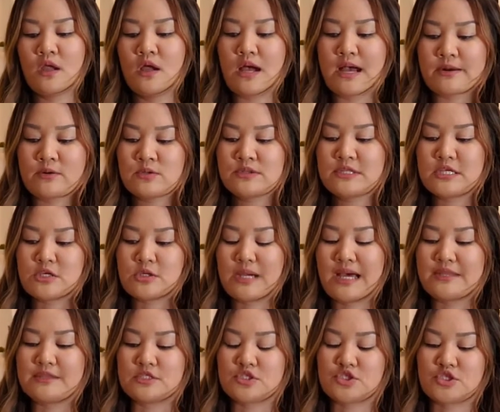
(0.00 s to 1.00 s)
I don't think you
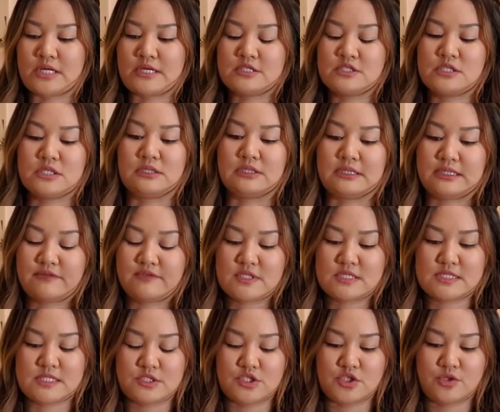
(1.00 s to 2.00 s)
had the strength to leave the
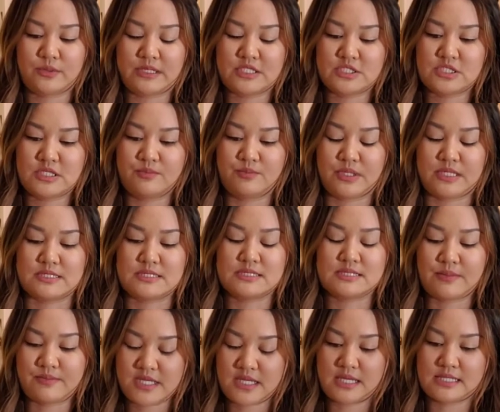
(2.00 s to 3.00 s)
situation, but
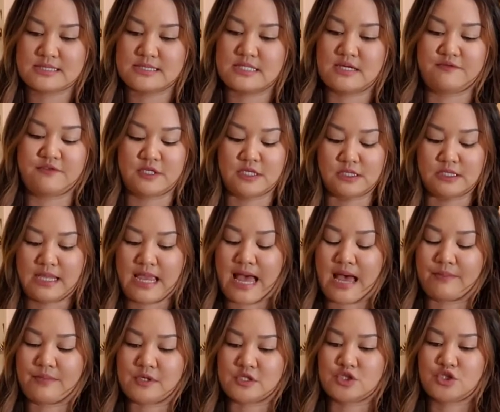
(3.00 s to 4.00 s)
something has definitely
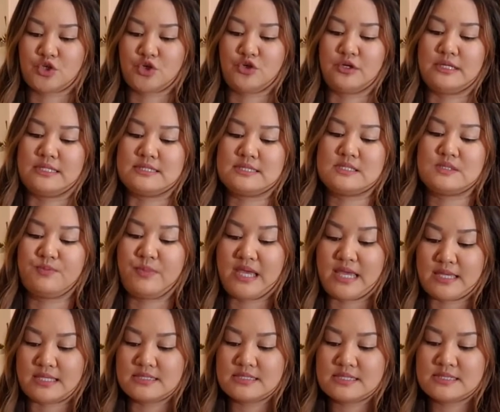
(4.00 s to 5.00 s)
happened to create
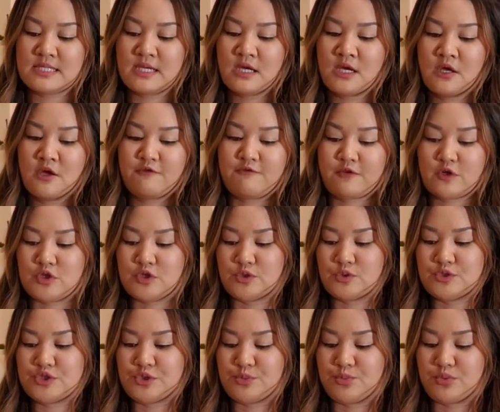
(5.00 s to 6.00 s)
space for you
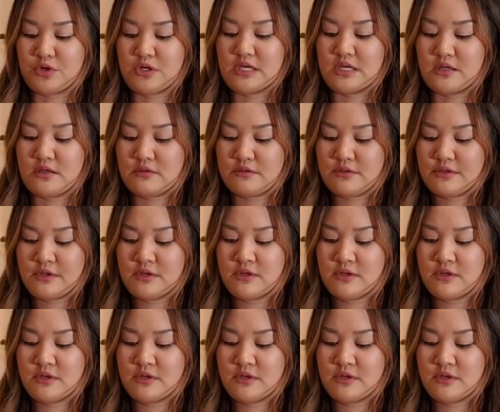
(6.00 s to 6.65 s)
to breathe.